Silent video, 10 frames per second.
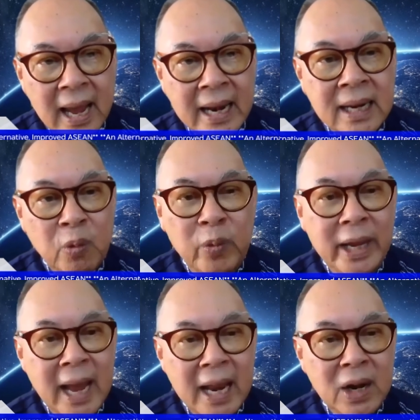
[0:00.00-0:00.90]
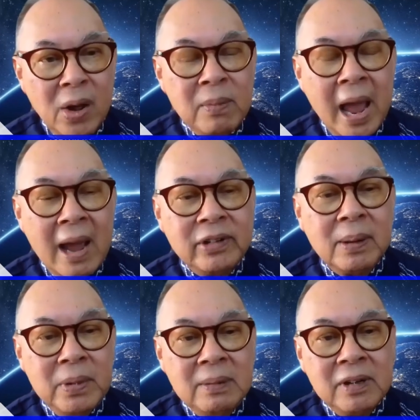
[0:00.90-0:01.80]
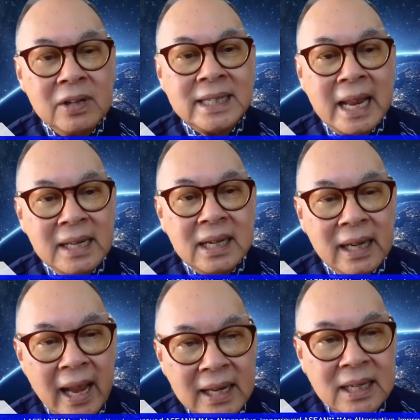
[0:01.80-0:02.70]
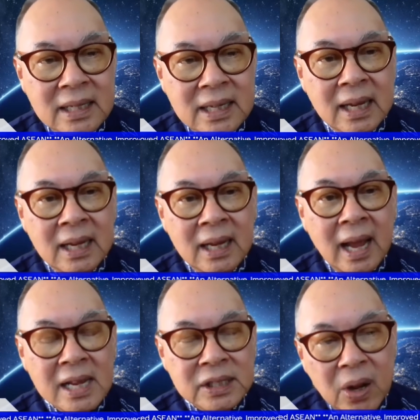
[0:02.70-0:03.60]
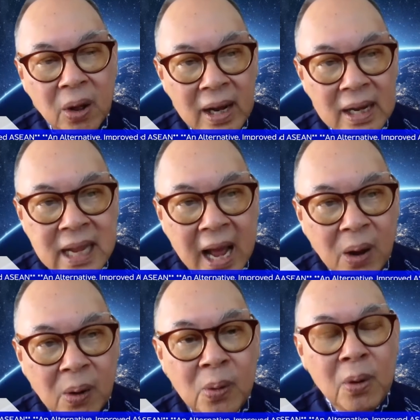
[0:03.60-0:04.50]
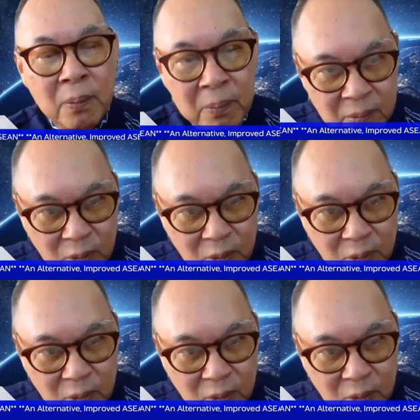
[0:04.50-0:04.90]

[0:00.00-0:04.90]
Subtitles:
and we cannot have the people-centered entity as long as our